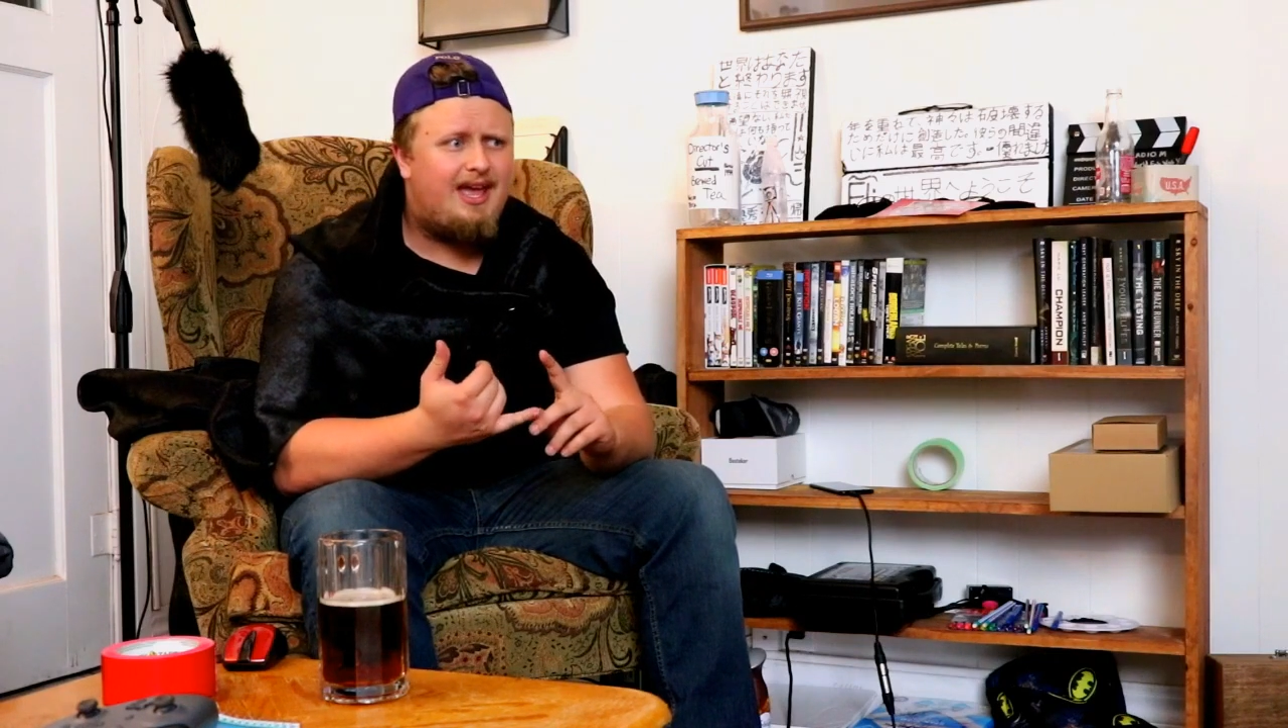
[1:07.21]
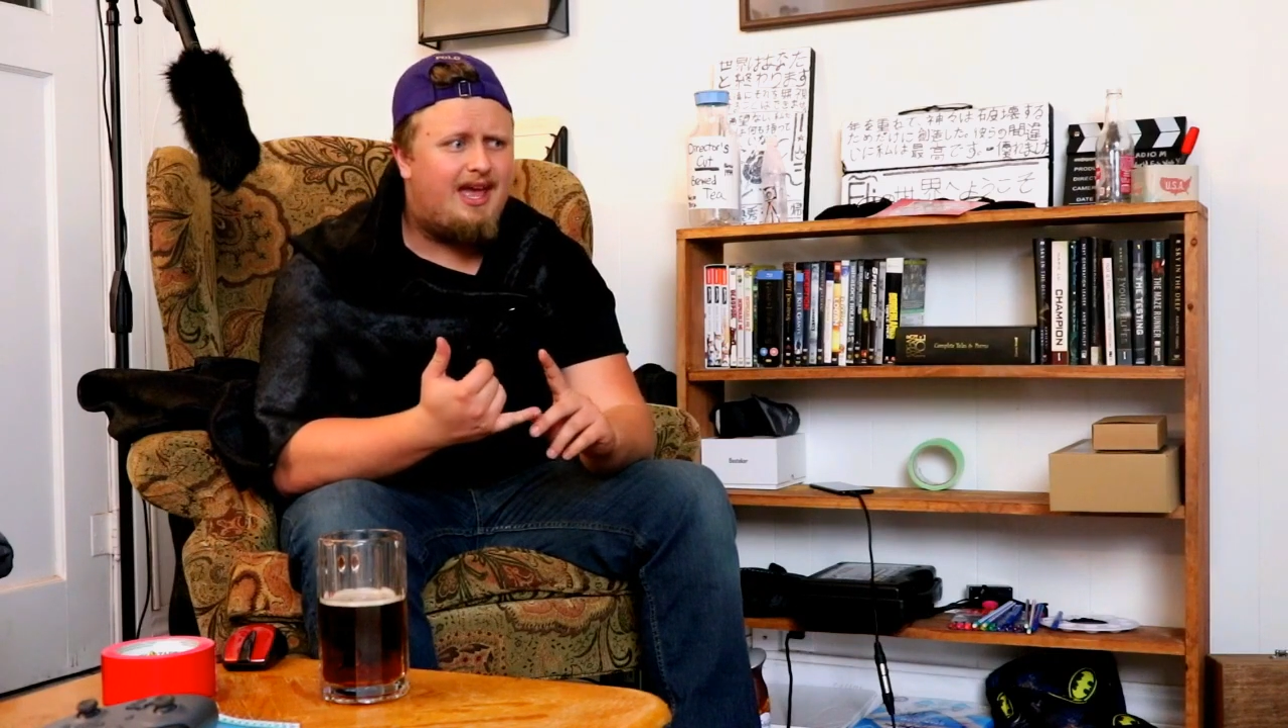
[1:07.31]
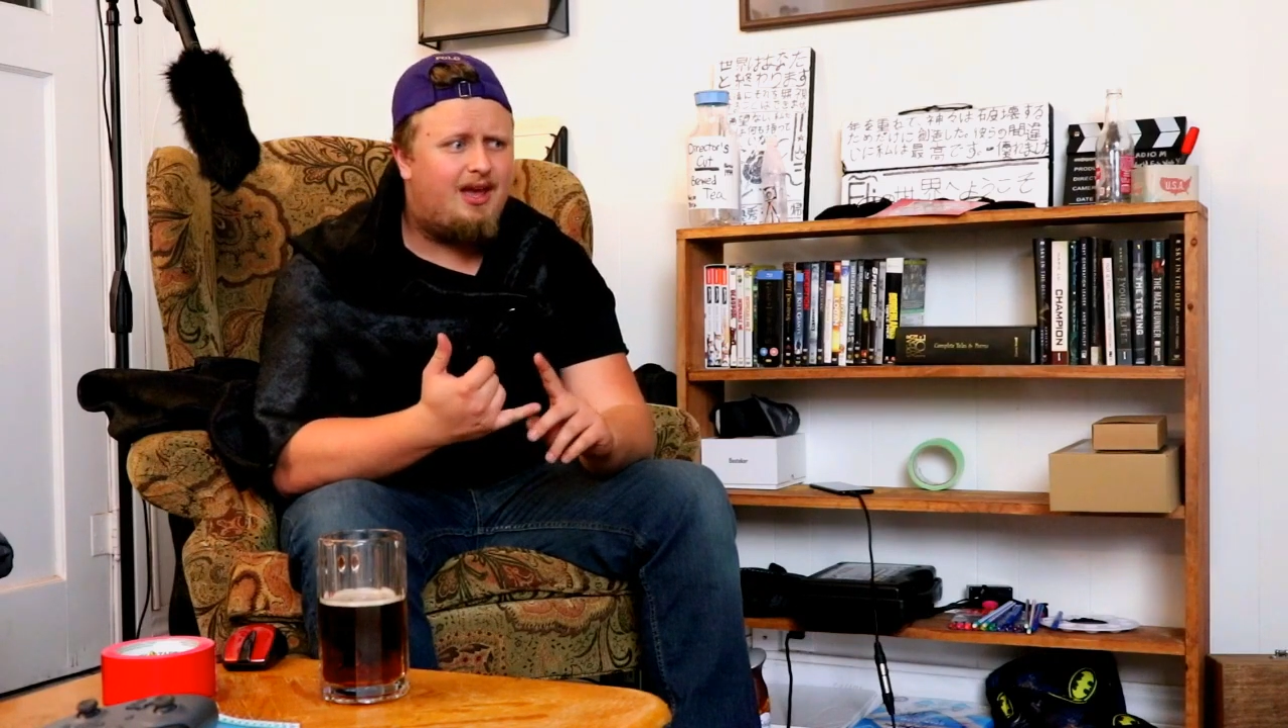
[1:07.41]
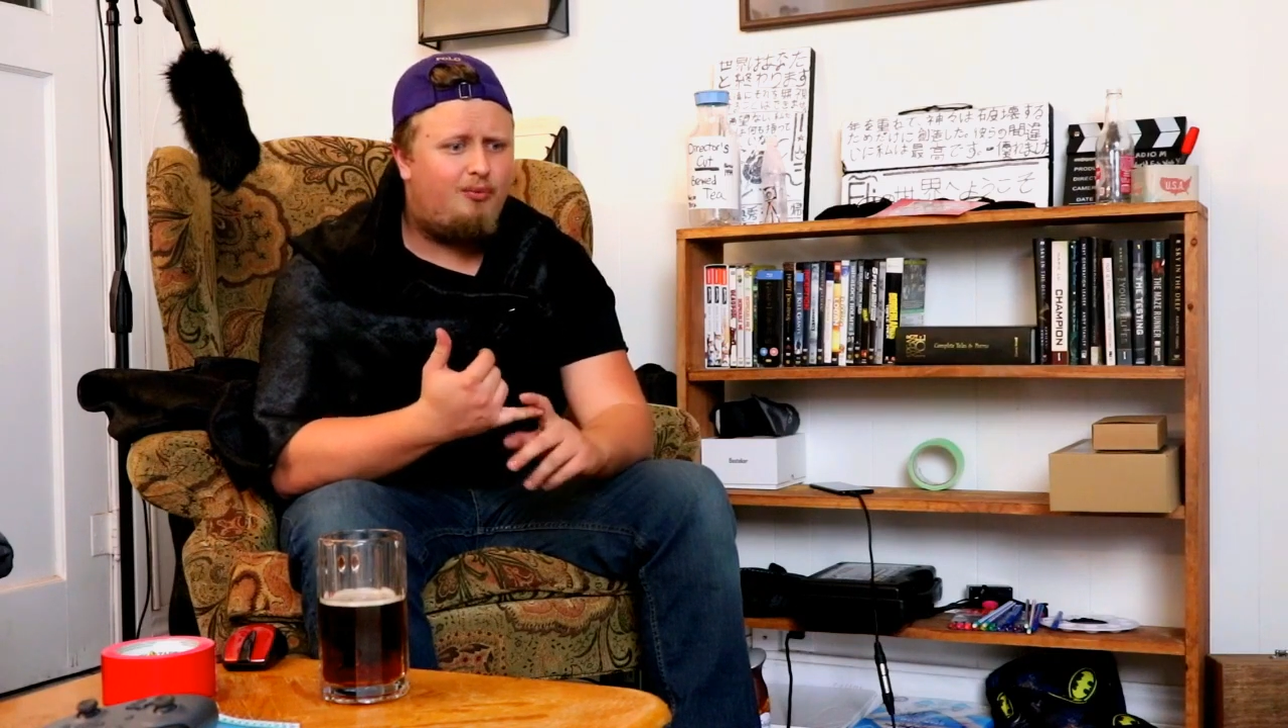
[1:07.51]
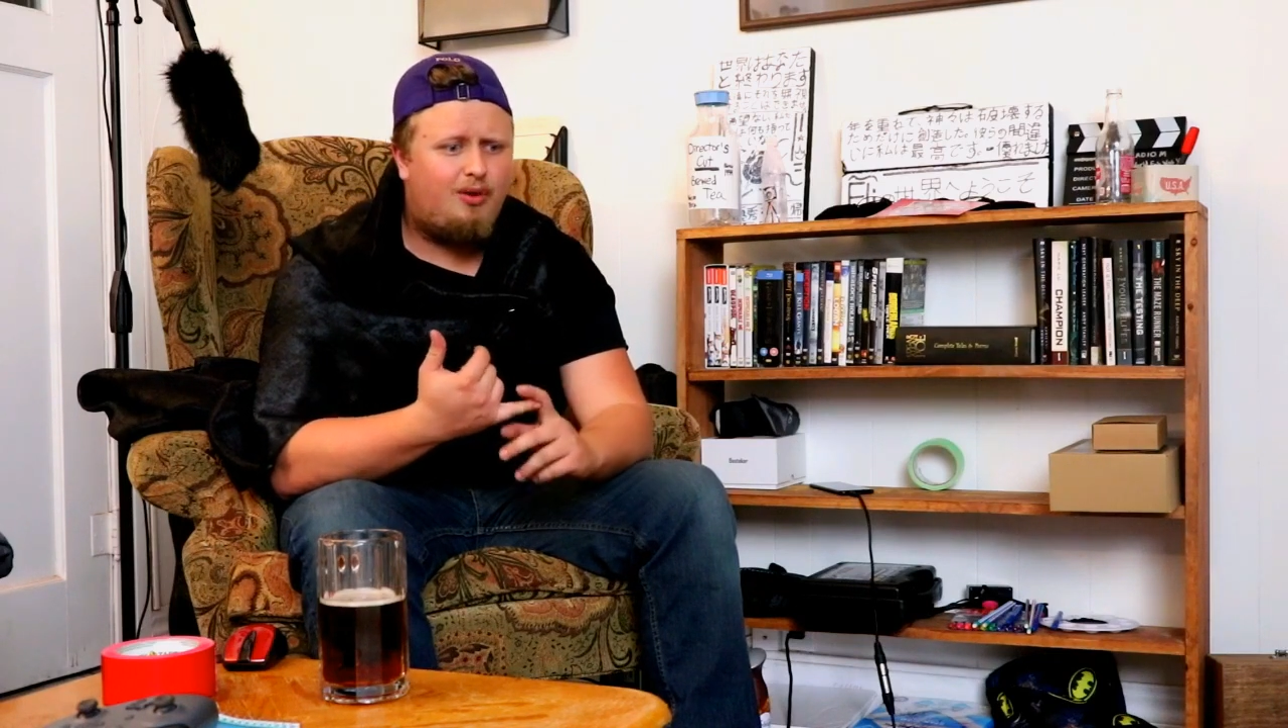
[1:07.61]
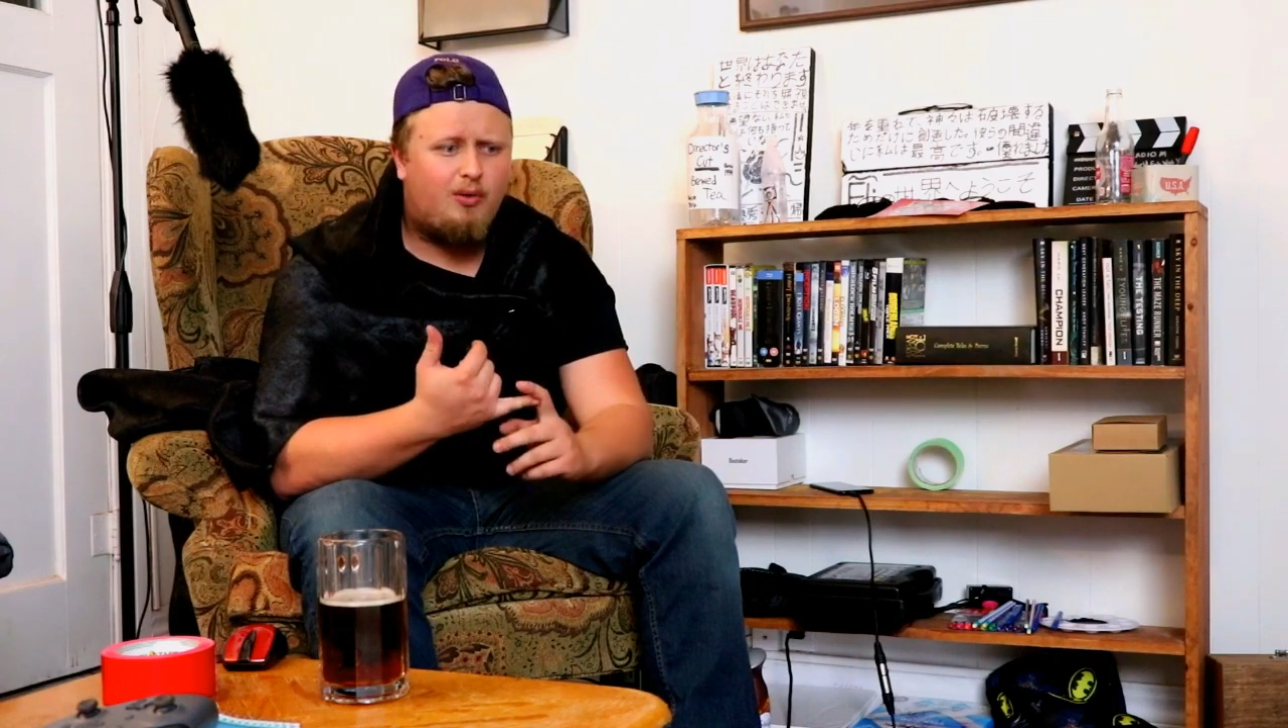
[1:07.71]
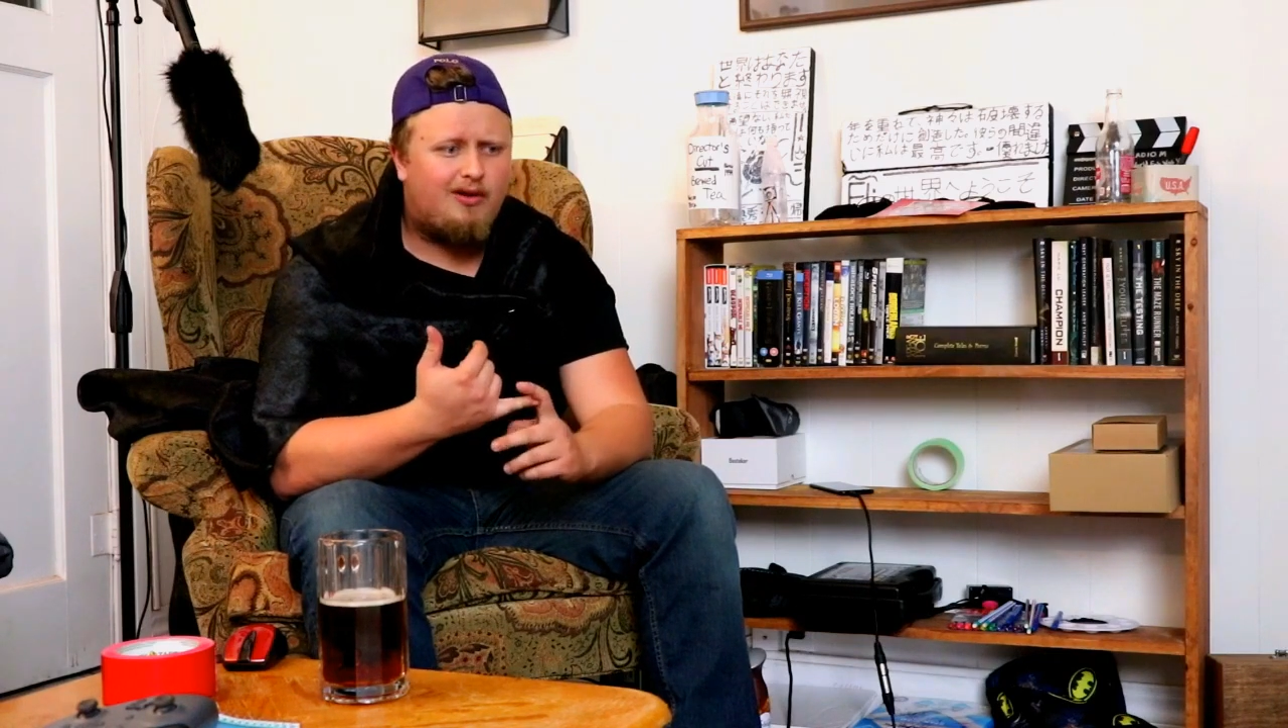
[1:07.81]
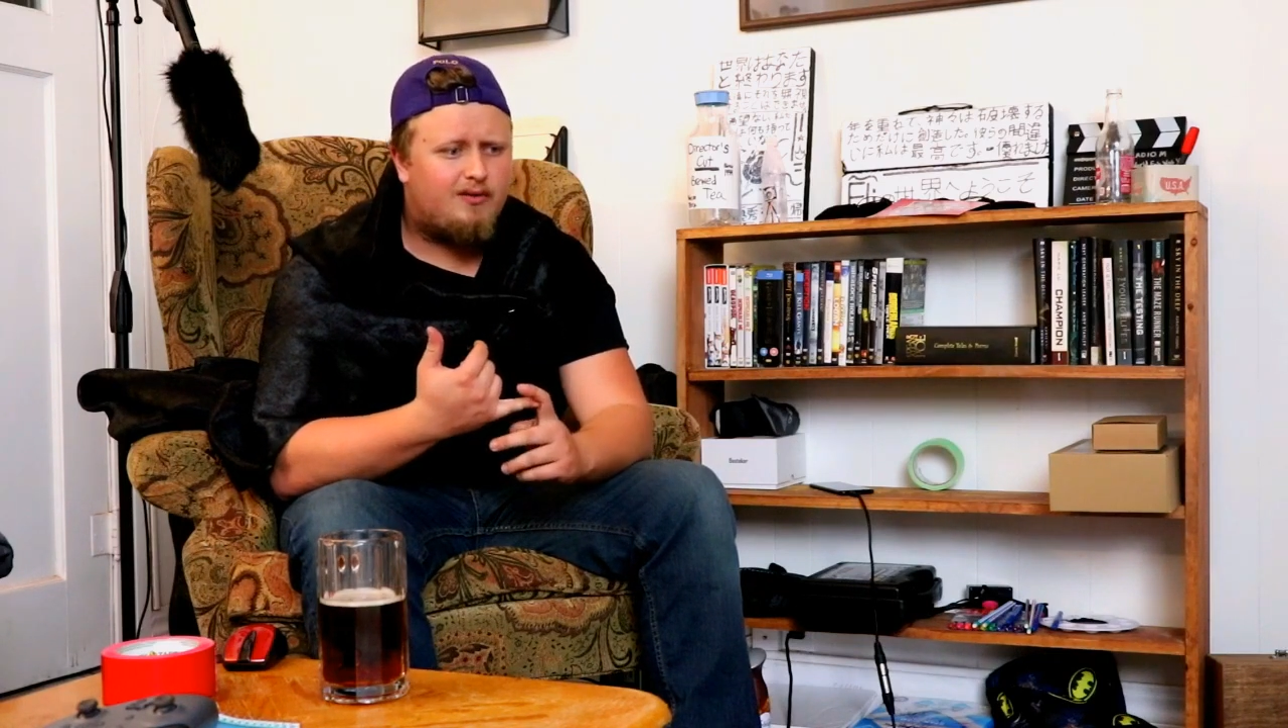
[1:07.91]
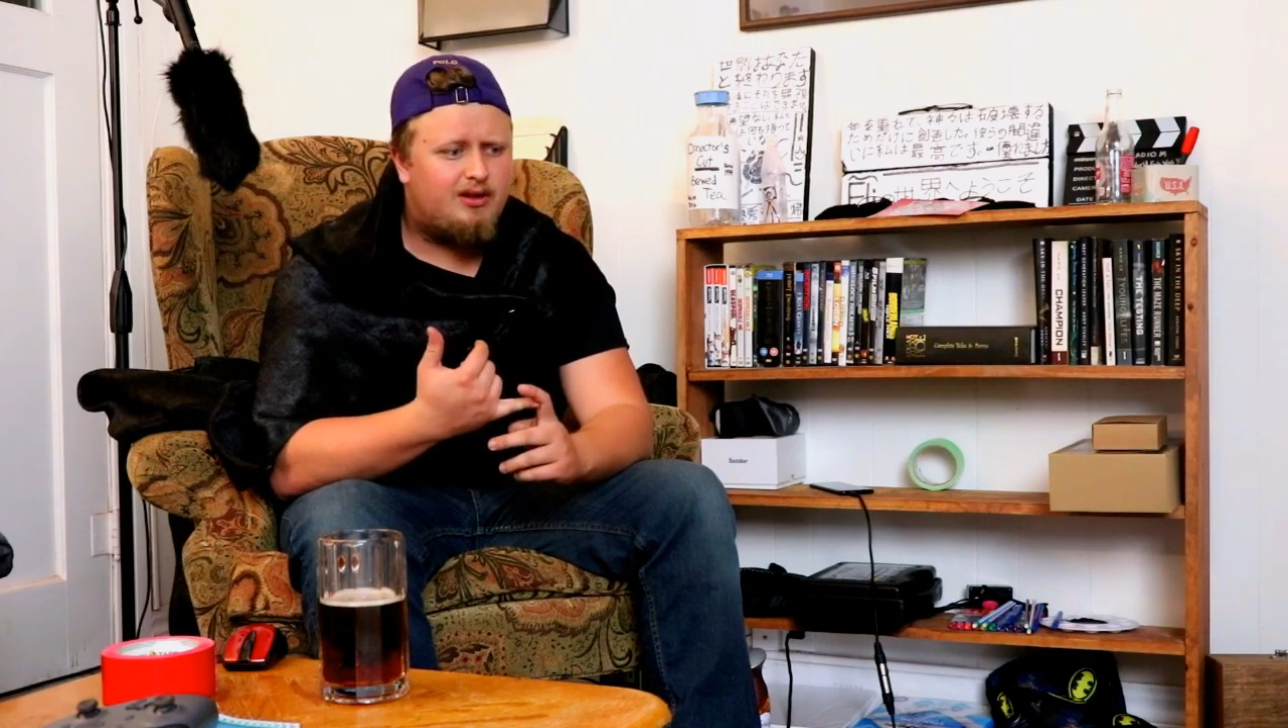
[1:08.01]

and we weren't